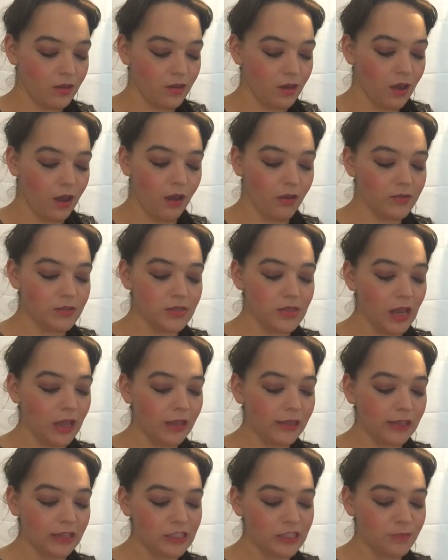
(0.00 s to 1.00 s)
I was not
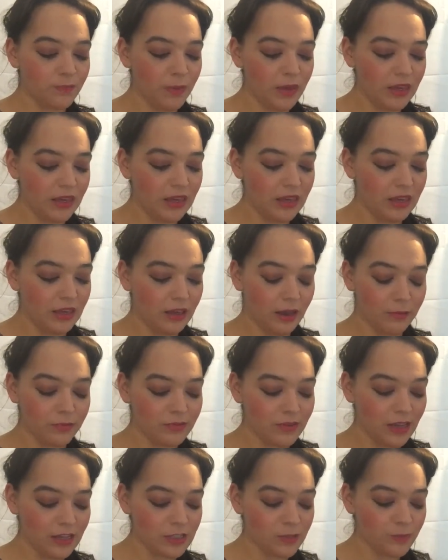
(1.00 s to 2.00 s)
speaking
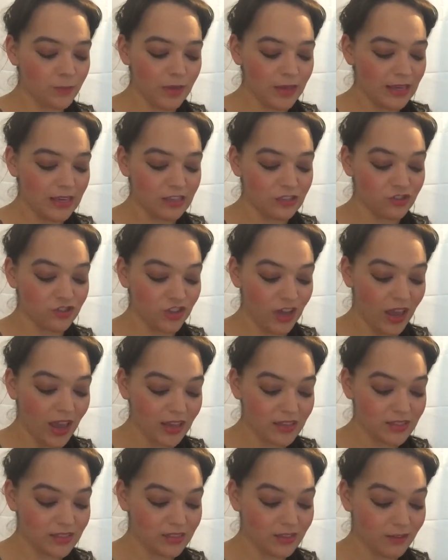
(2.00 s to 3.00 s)
in
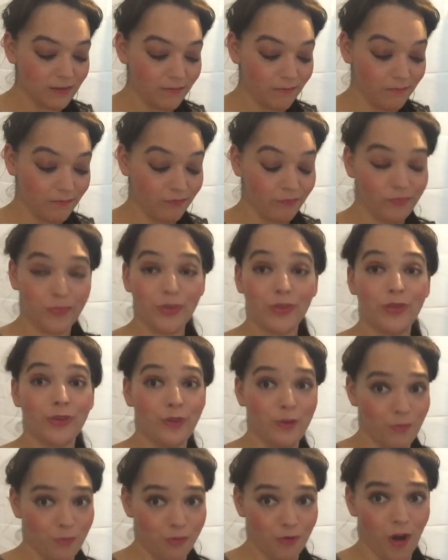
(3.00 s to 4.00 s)
jest.
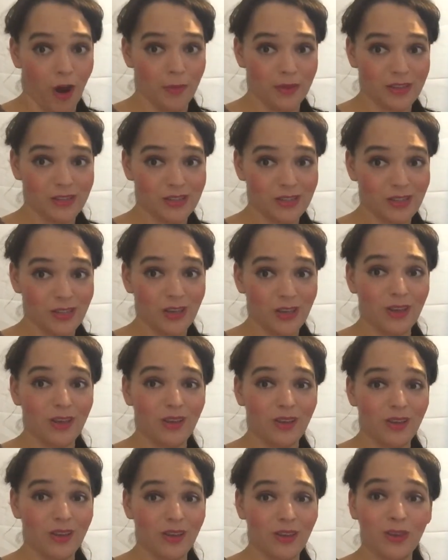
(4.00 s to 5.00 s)
You promise.
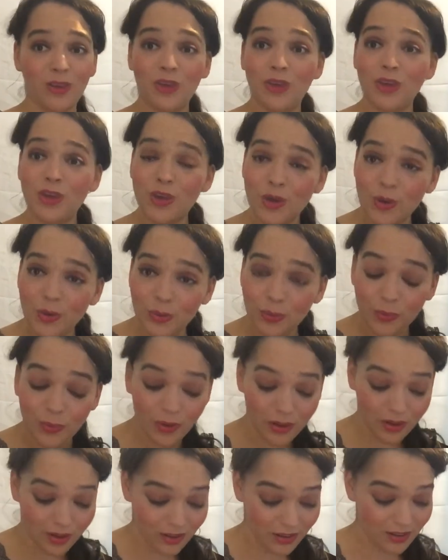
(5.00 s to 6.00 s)
You.
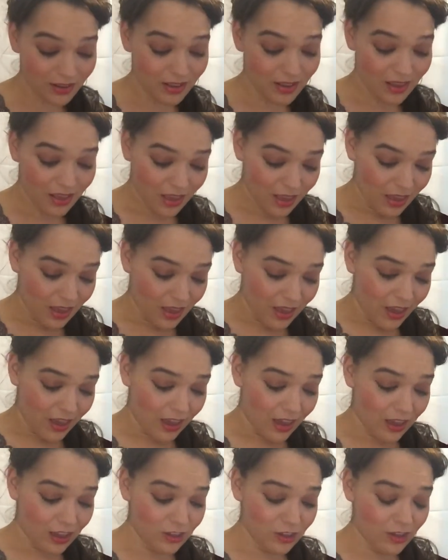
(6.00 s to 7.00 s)

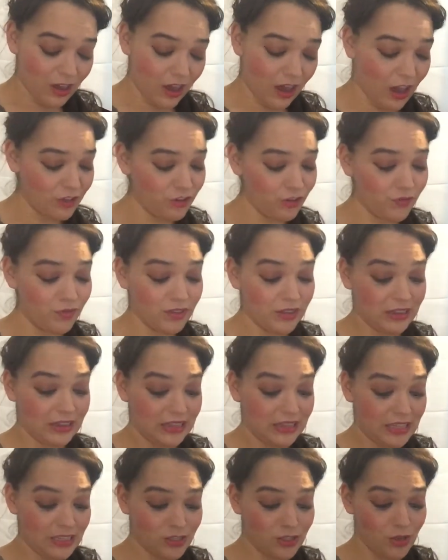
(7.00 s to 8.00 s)
I should
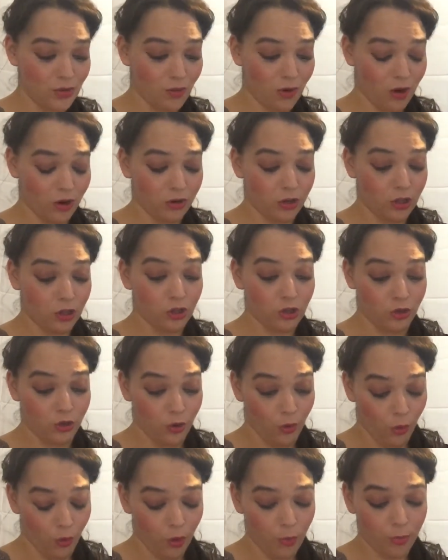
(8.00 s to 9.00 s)
release you on
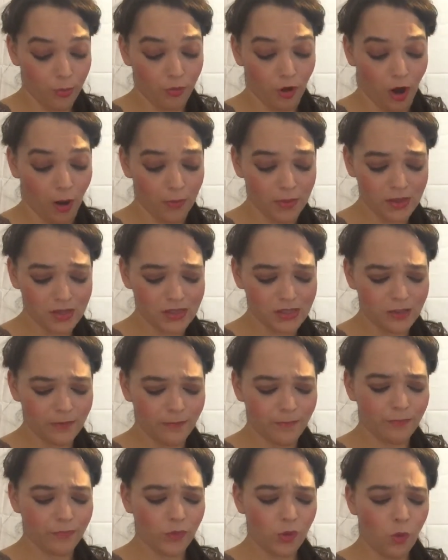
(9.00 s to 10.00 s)
your promise?
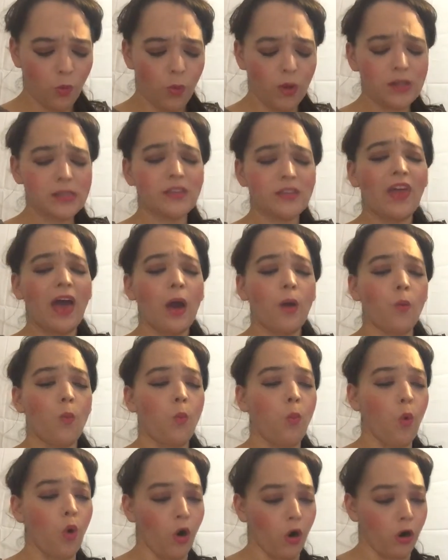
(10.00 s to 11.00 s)
What is that
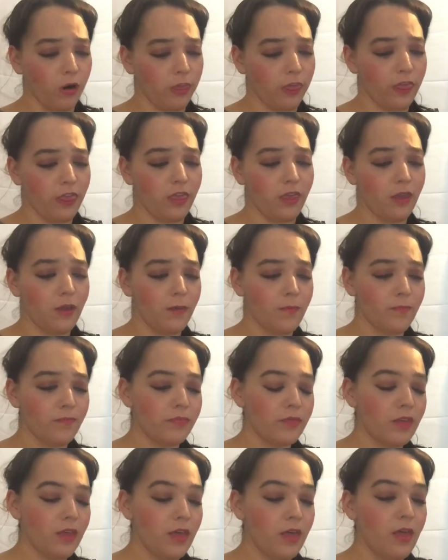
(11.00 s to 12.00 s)
worth?
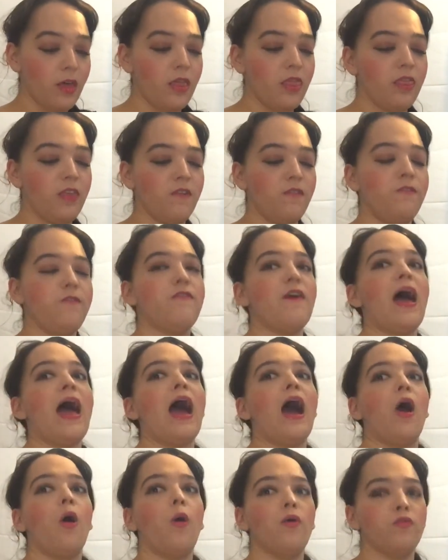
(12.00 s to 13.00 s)
The
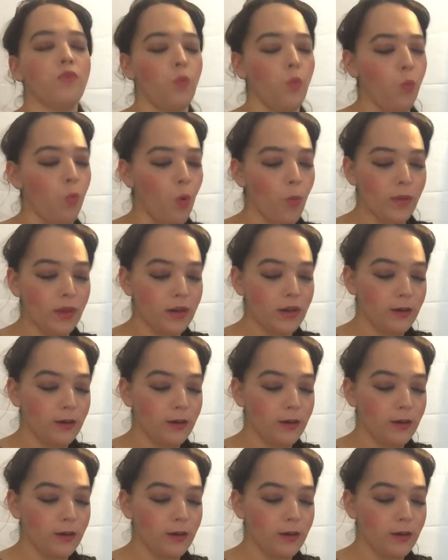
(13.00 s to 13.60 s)
vow of a woman.